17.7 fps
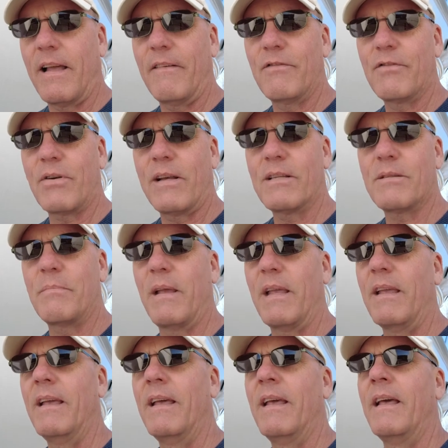life, trust
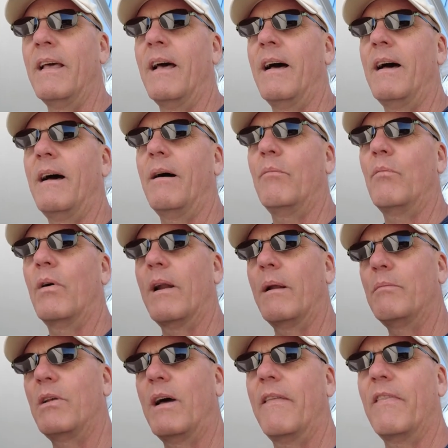me. When
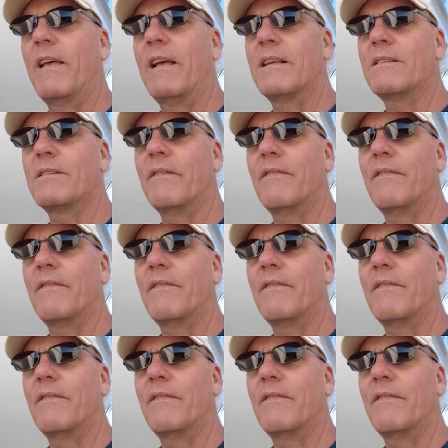I'm done this,